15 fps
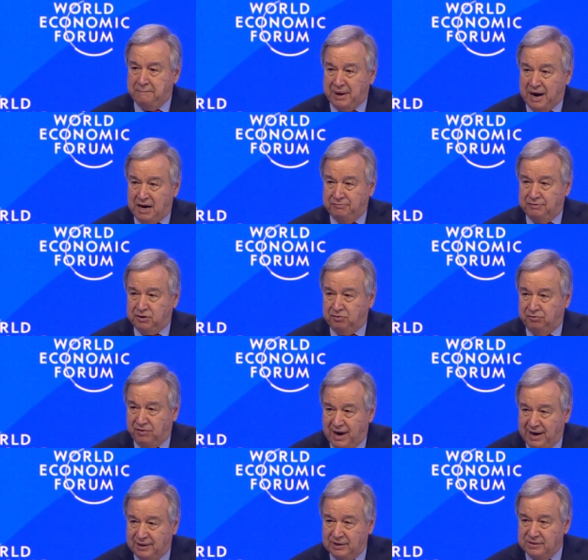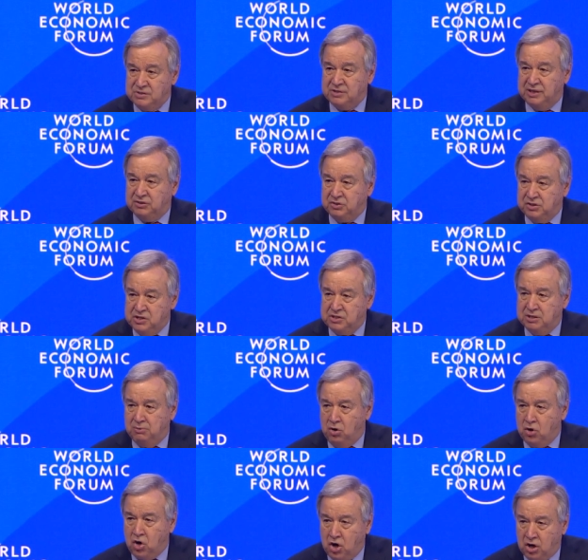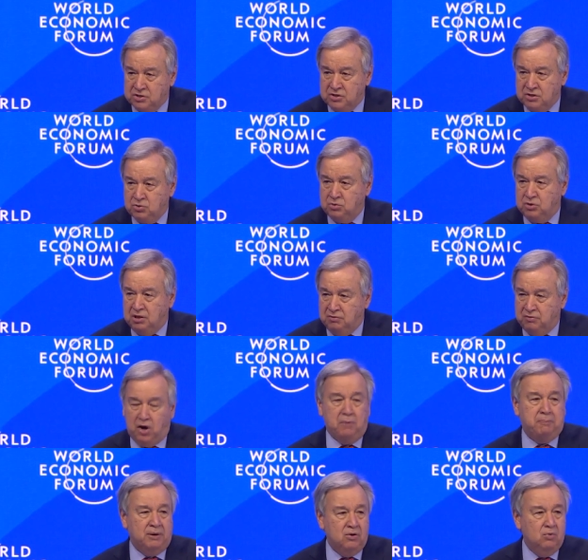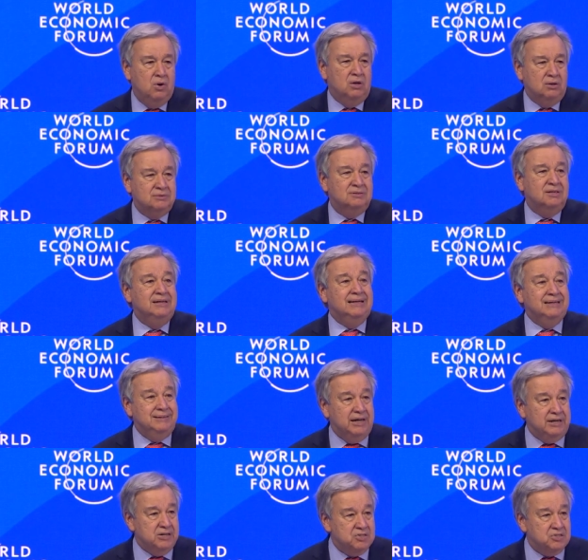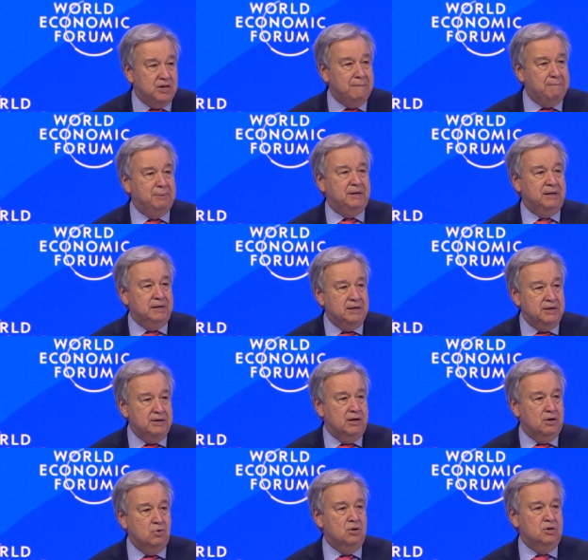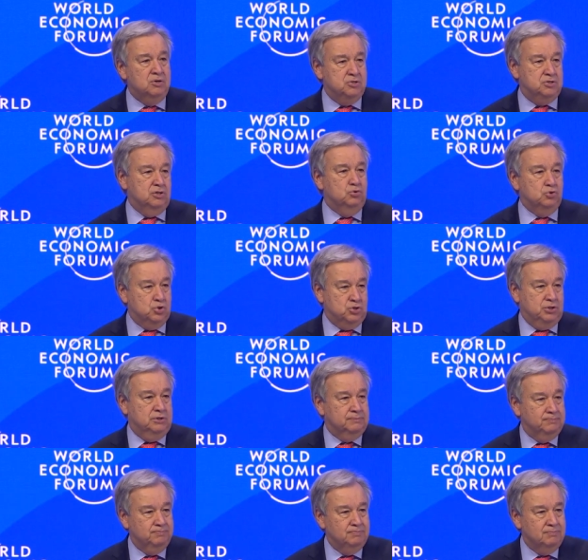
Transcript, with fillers: private finance at reasonable cost to the developing world, there is simply no solution.